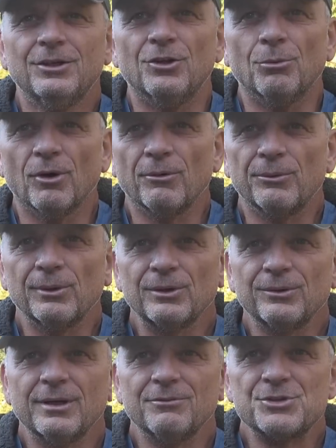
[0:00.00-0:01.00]
The more we
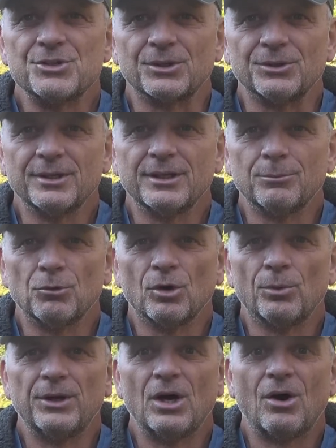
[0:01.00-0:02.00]
learn every single day, the
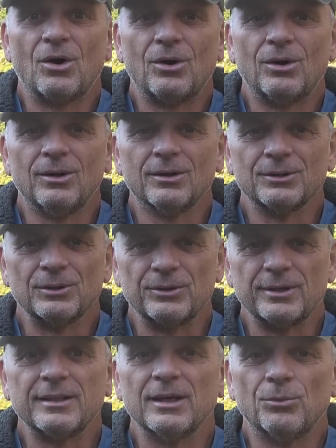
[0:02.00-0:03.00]
more we all are
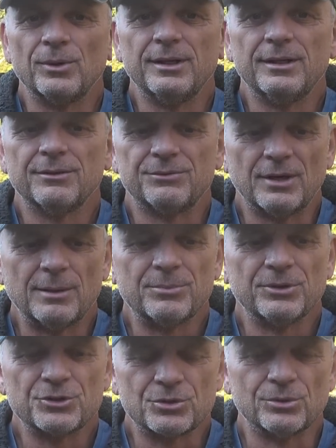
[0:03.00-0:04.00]
learning that we have not
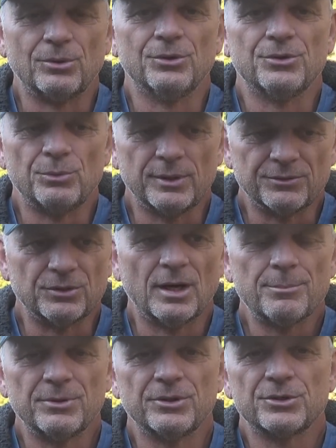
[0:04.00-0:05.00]
been the told we have
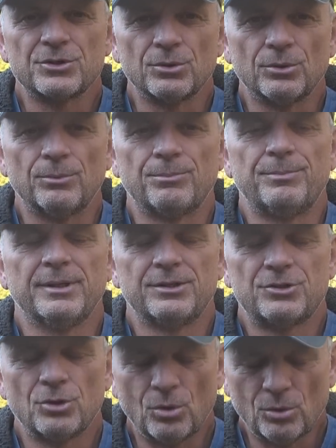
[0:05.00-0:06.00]
not been the told been
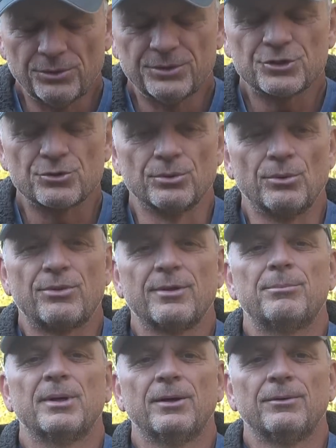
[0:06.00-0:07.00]
told the truth
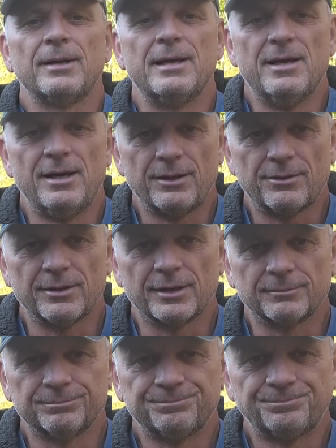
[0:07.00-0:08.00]
about
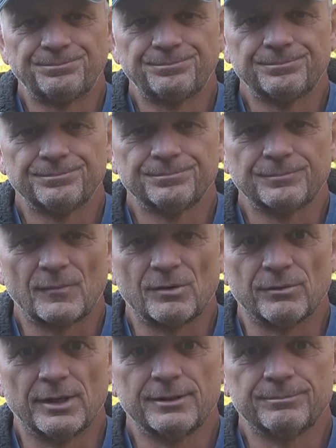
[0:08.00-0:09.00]
anything,
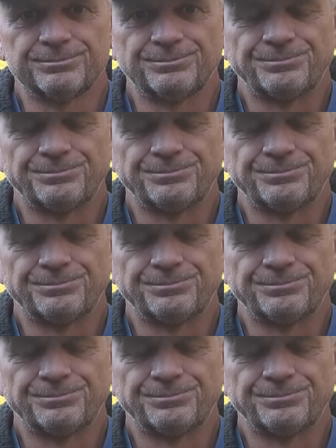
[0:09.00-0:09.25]
right?